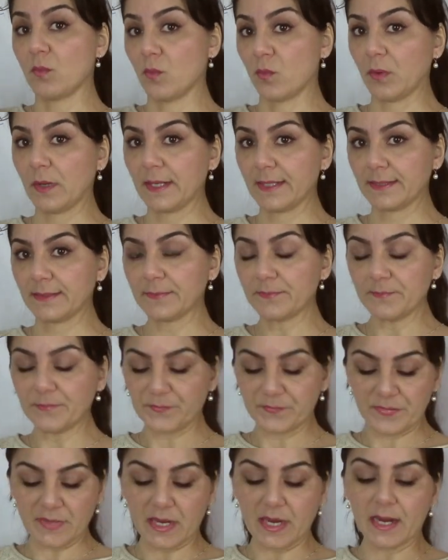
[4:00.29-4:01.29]
One,
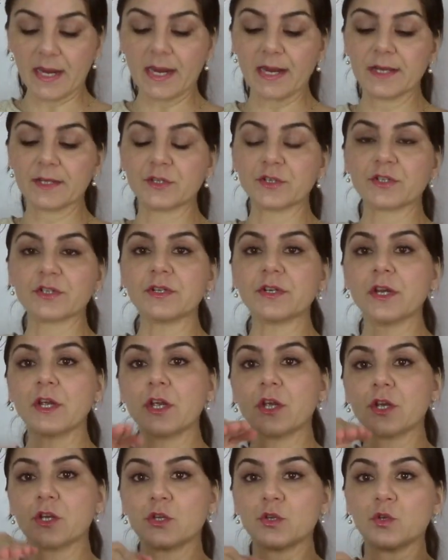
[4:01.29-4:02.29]
either
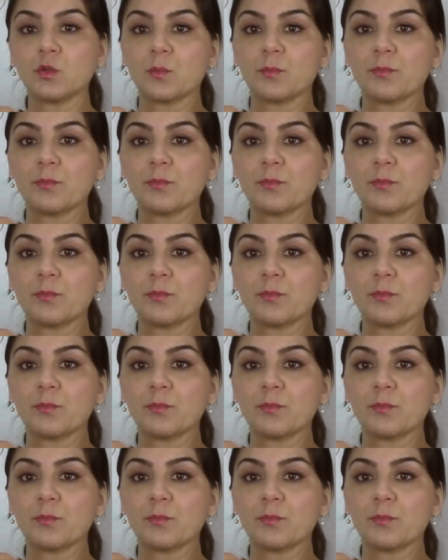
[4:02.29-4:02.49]
you